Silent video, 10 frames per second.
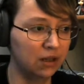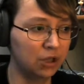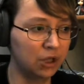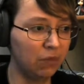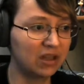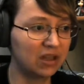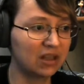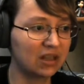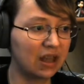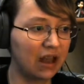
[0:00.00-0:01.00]
She went to the
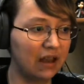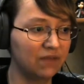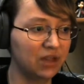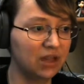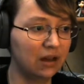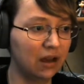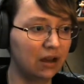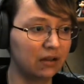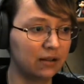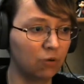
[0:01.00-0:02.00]
side of the dead
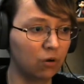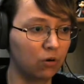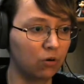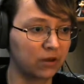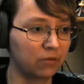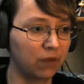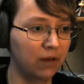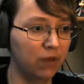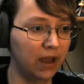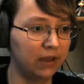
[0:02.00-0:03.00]
Hun's warhorse right
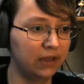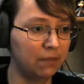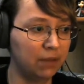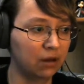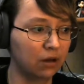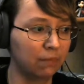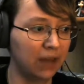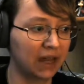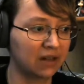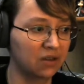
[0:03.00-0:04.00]
away, keeping her
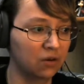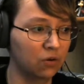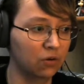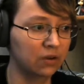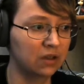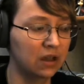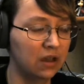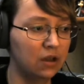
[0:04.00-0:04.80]
back to the horse.